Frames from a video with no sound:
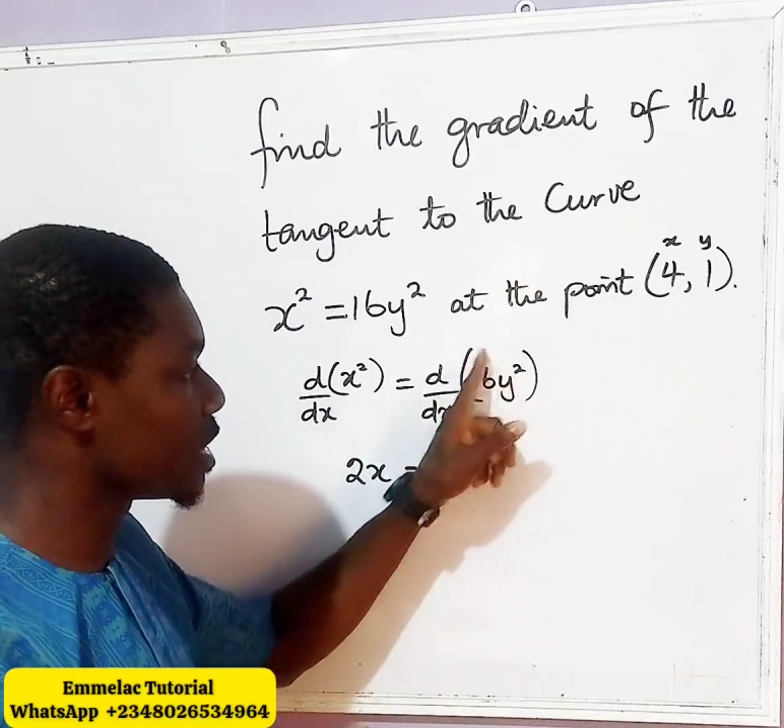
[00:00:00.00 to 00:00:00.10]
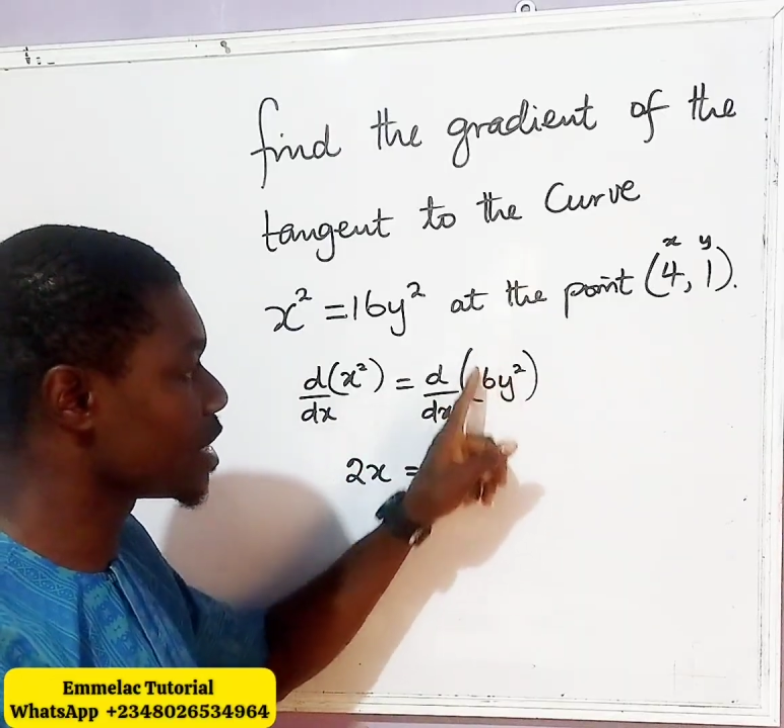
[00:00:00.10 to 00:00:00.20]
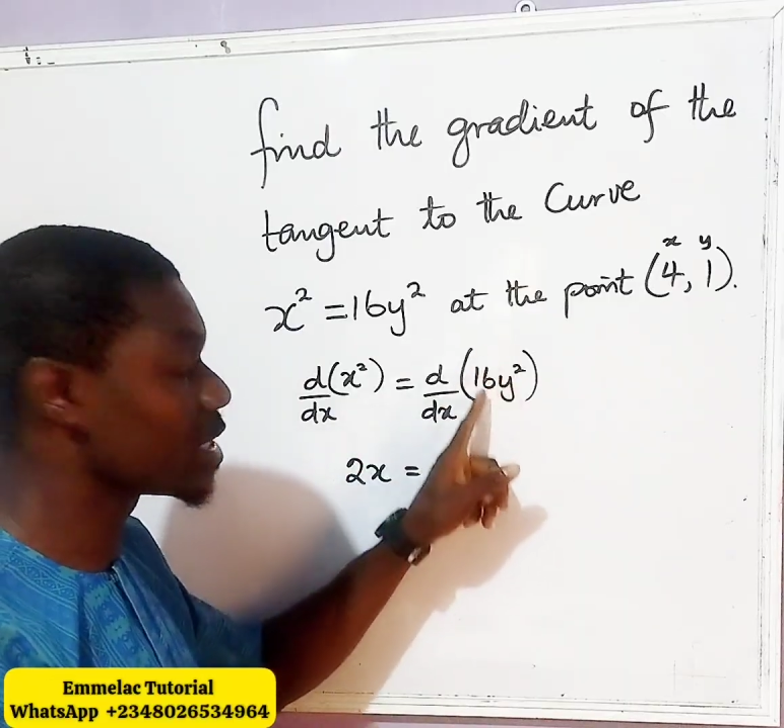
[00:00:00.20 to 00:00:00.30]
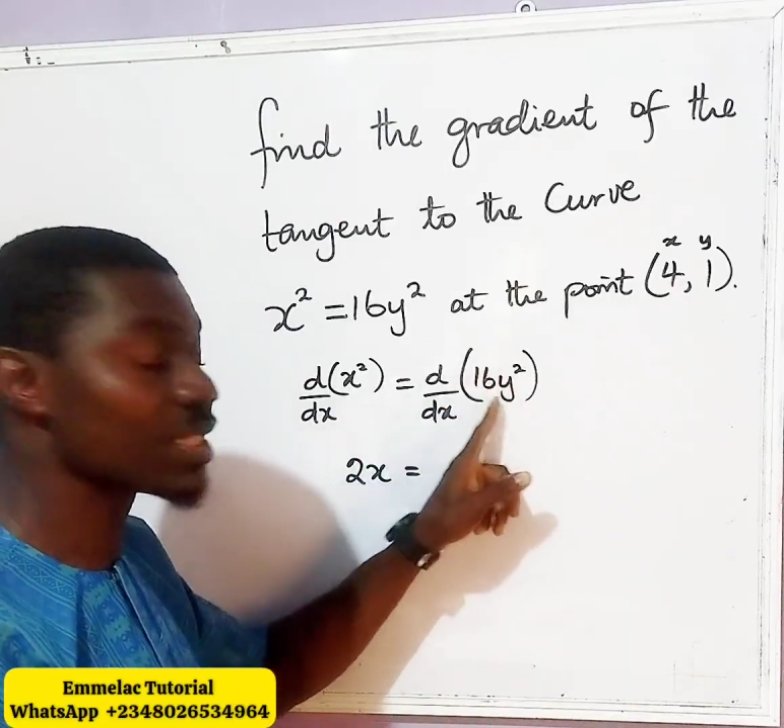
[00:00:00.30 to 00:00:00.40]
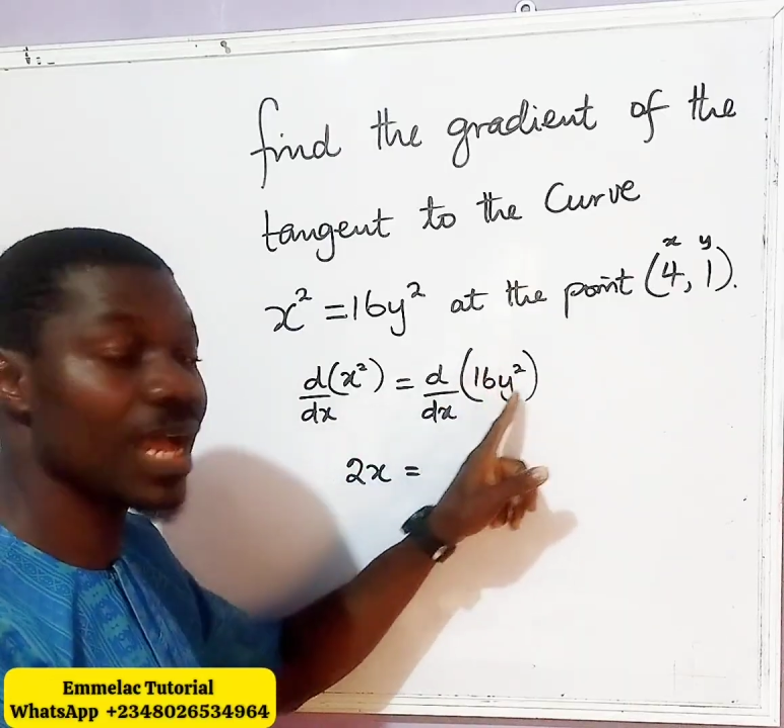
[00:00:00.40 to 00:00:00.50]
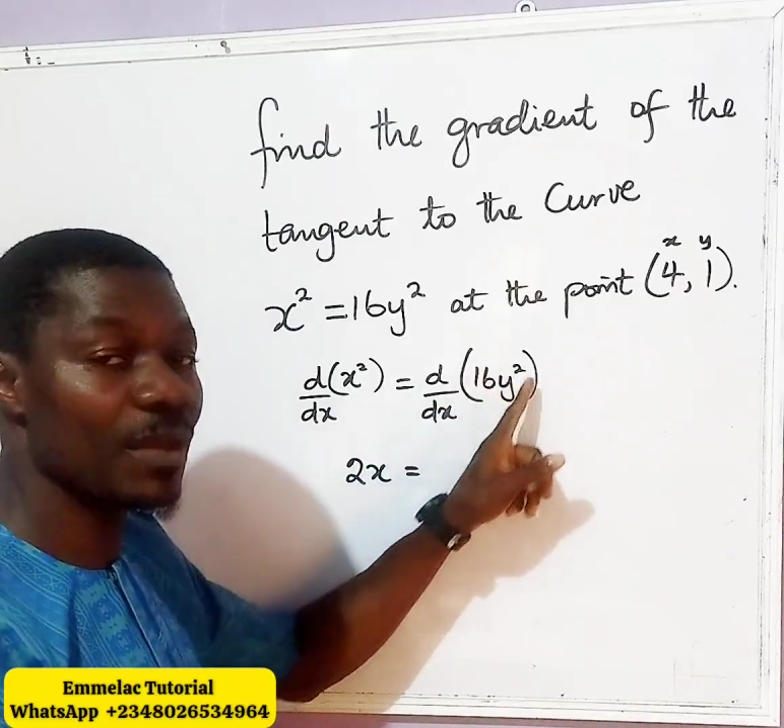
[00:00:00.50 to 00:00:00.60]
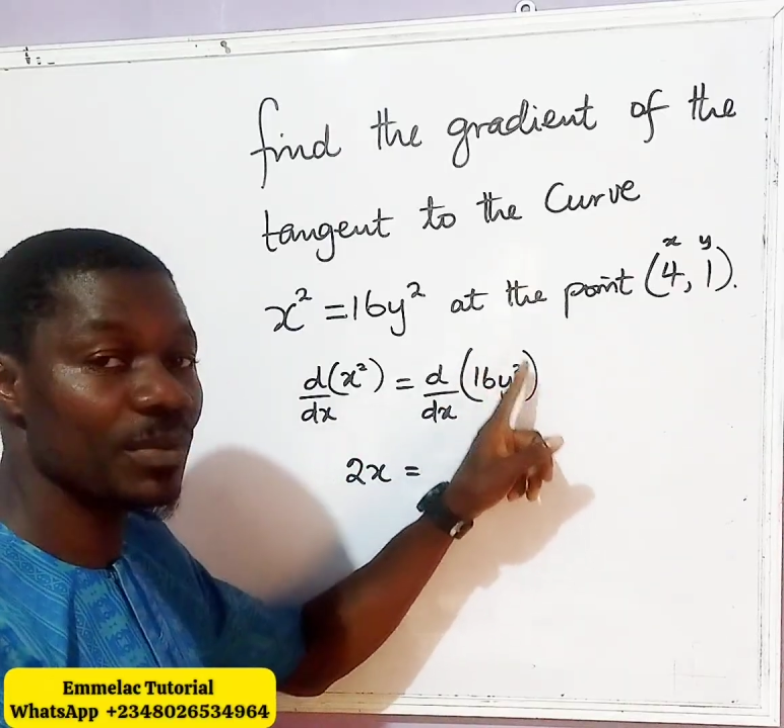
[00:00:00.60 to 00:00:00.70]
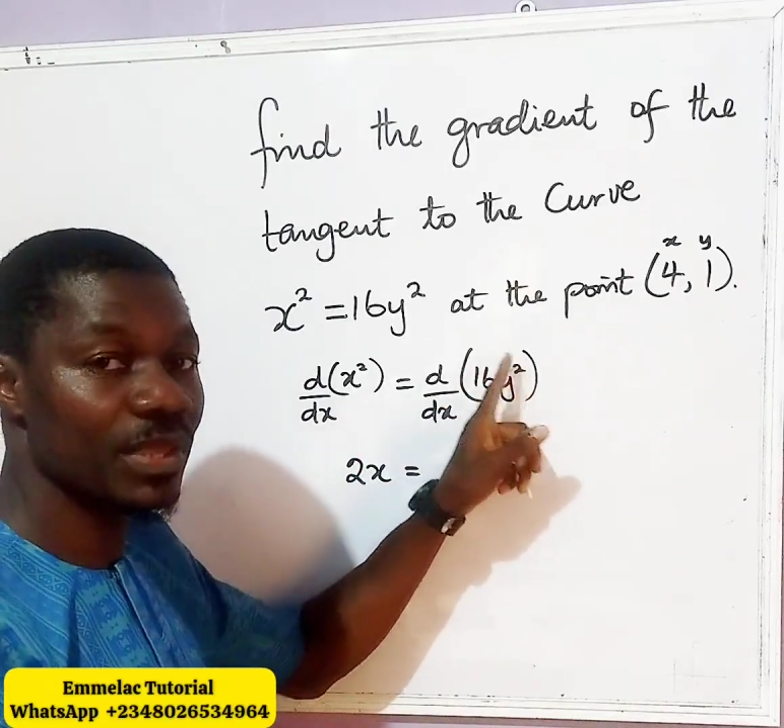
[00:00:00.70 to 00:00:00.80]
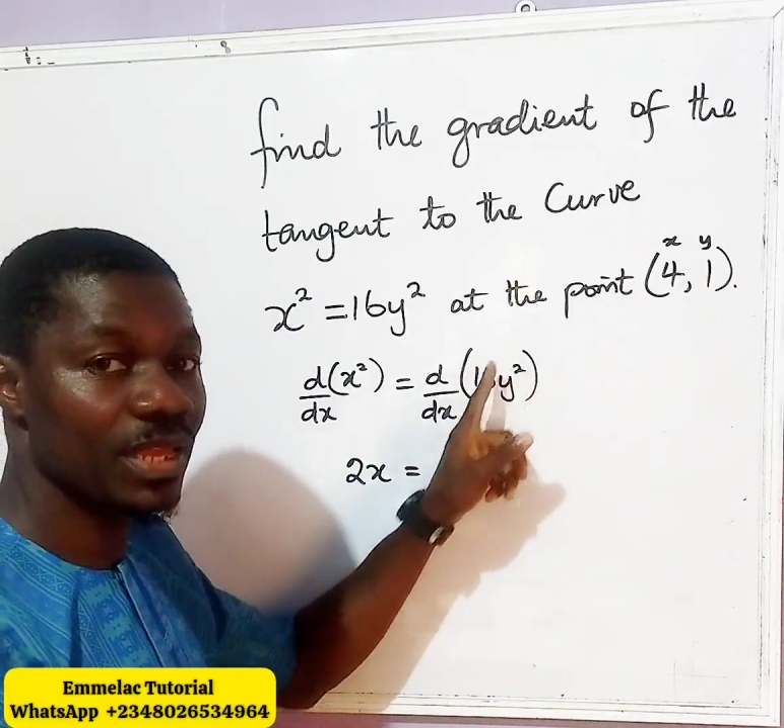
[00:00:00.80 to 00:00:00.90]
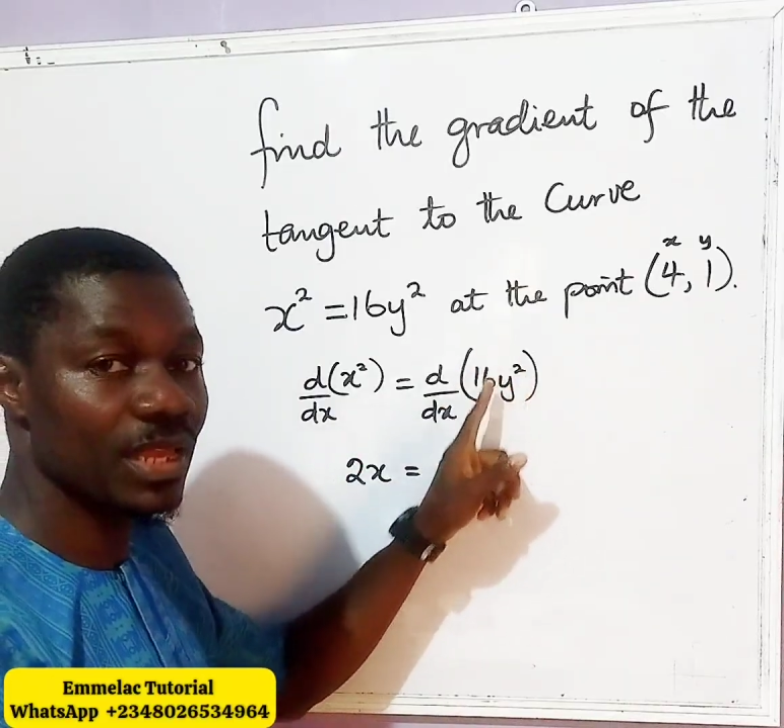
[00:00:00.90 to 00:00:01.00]
this
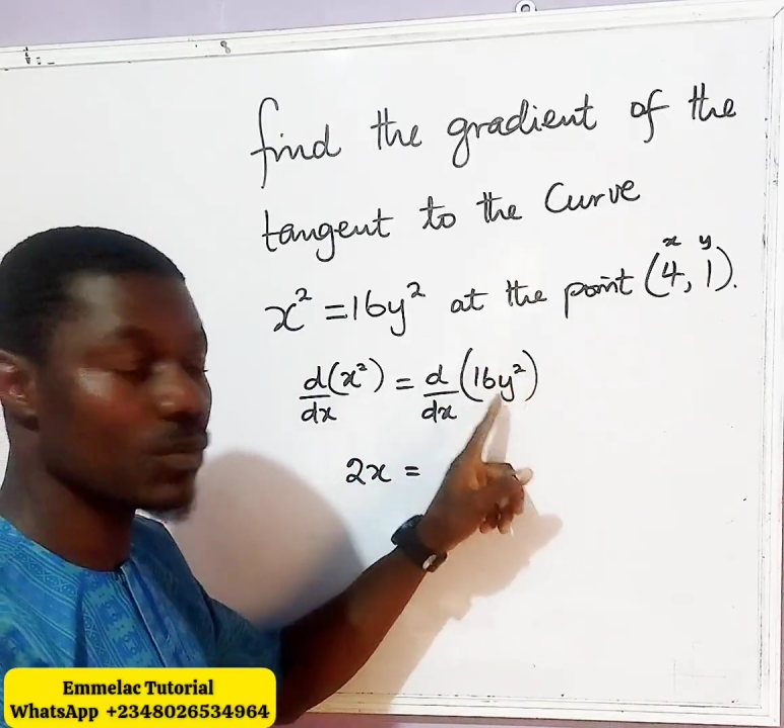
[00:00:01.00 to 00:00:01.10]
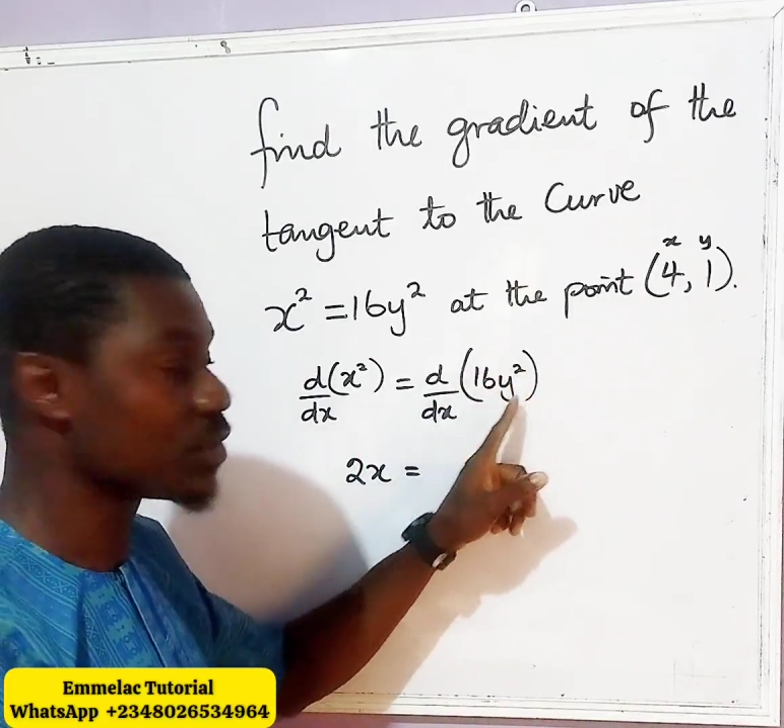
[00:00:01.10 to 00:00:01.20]
term here